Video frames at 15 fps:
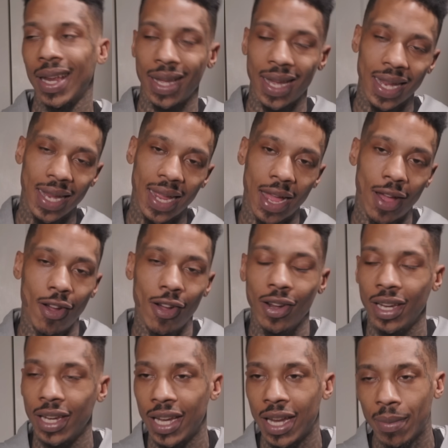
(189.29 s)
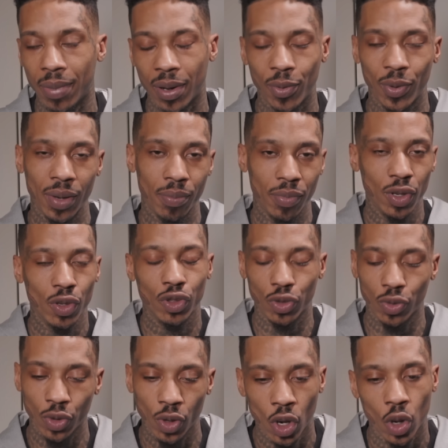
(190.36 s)
and they all in there. But we
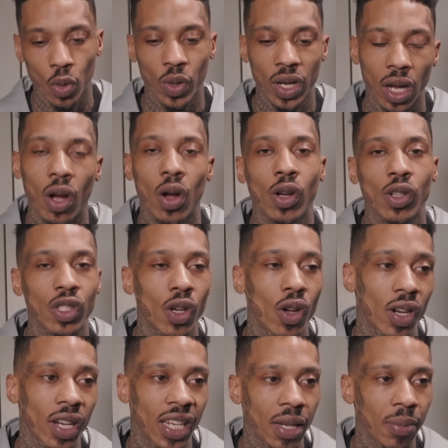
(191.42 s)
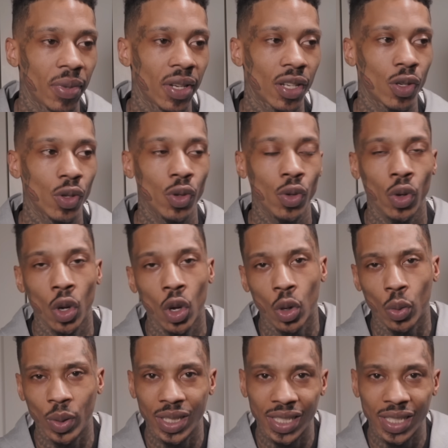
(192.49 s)
mutual. We all talking, keeping it cool. We